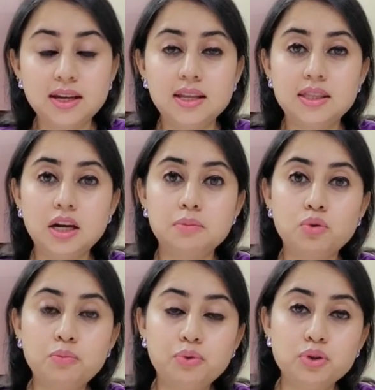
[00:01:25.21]
they are more
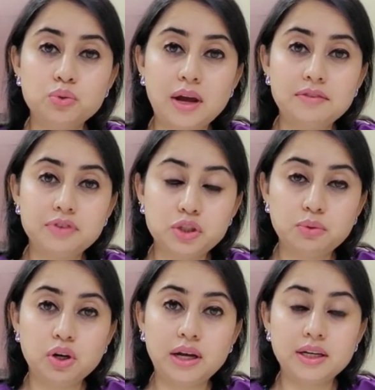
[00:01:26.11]
prone to have visual
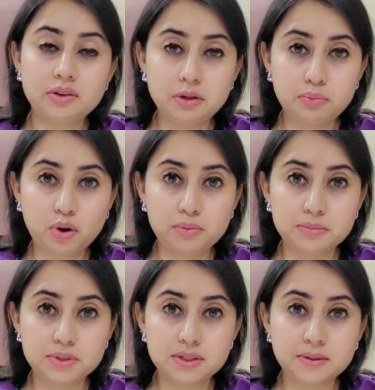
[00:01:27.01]
and hearing problems.